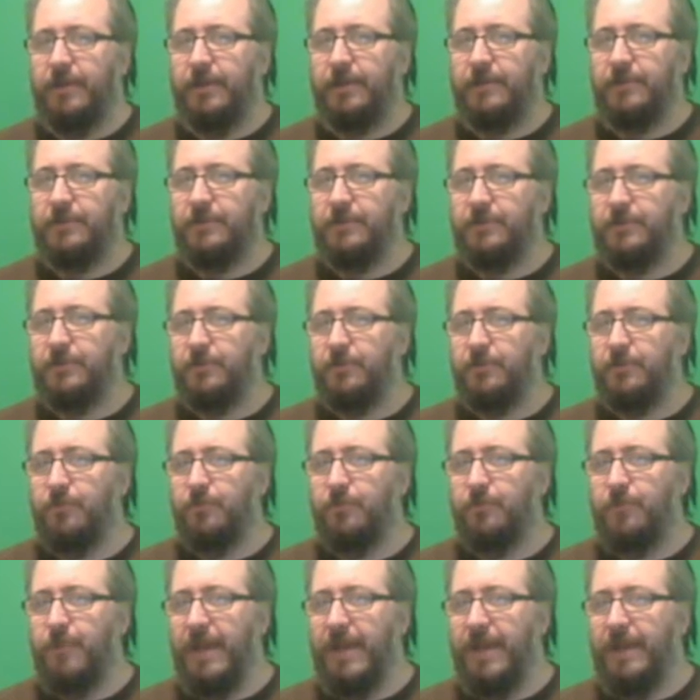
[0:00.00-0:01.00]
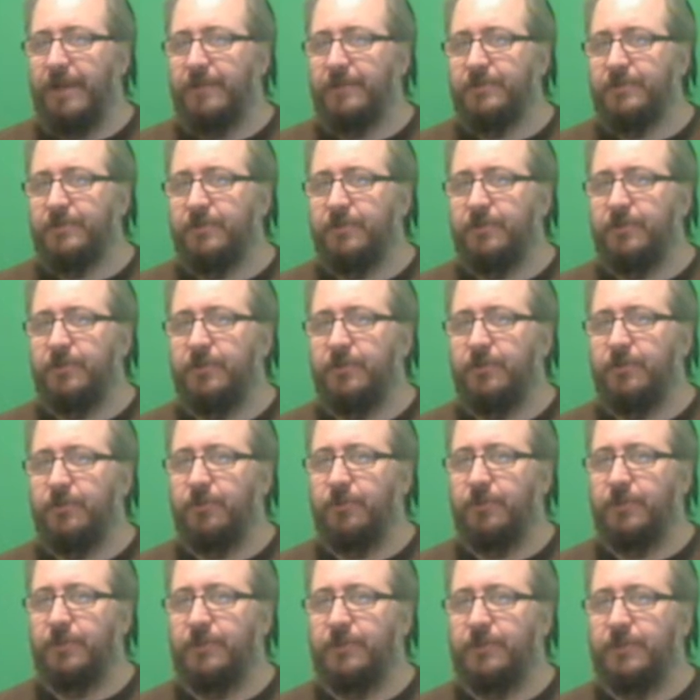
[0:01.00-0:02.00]
is it so bad it's good,
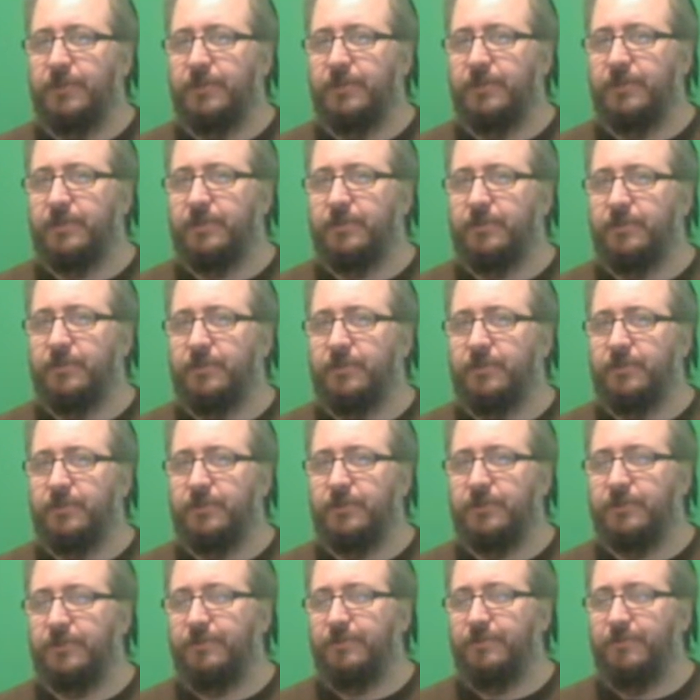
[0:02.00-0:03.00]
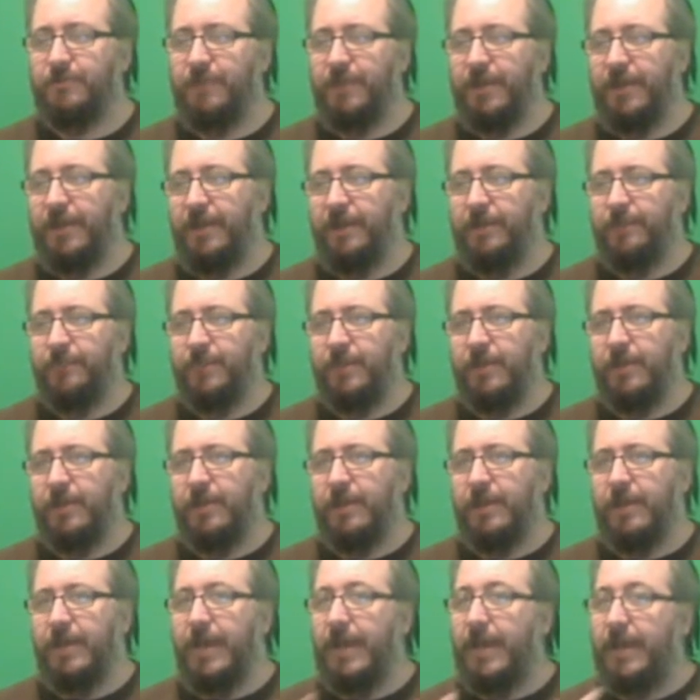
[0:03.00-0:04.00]
or is it just meh?
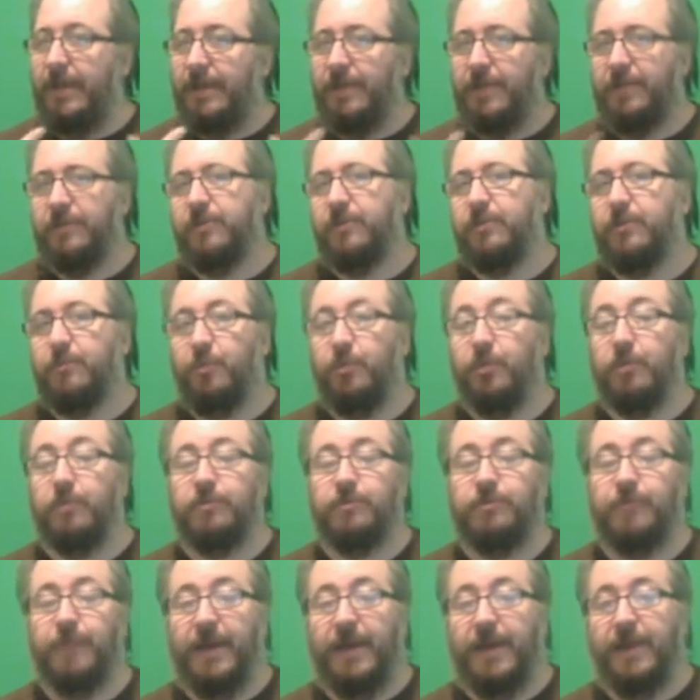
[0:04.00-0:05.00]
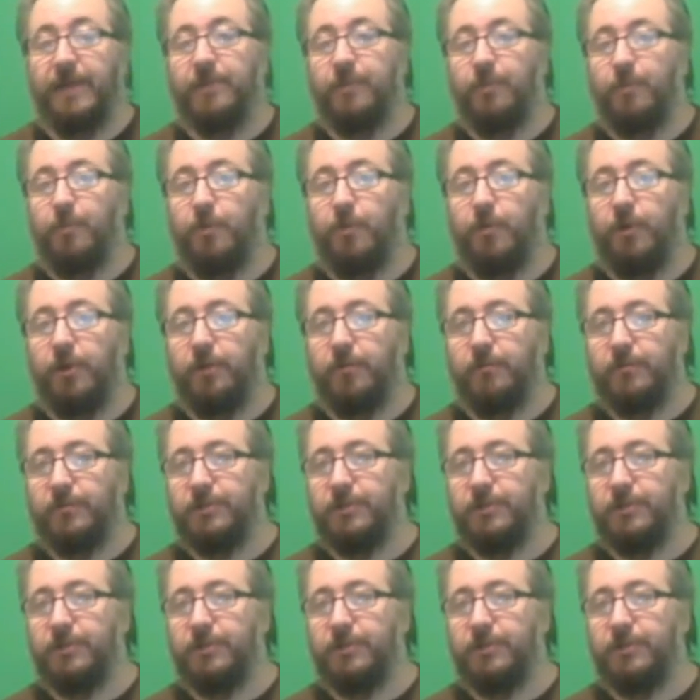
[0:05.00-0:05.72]
And not that The Boy was bad, The Boy